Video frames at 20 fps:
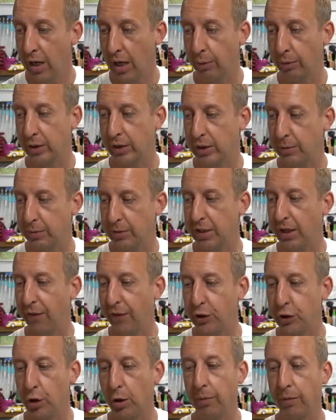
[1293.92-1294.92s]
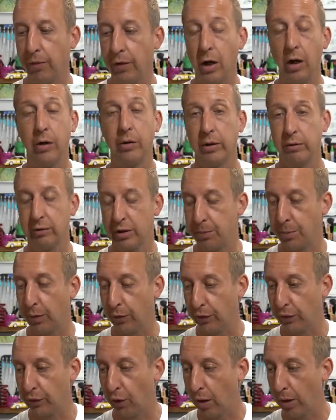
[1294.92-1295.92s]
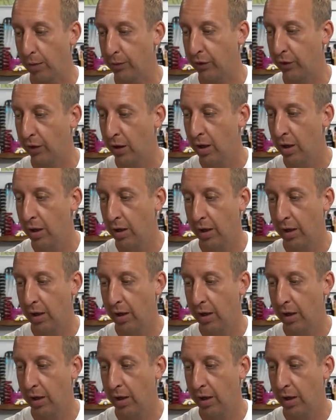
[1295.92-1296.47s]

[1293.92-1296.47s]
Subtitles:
with a specific job of lowering response times.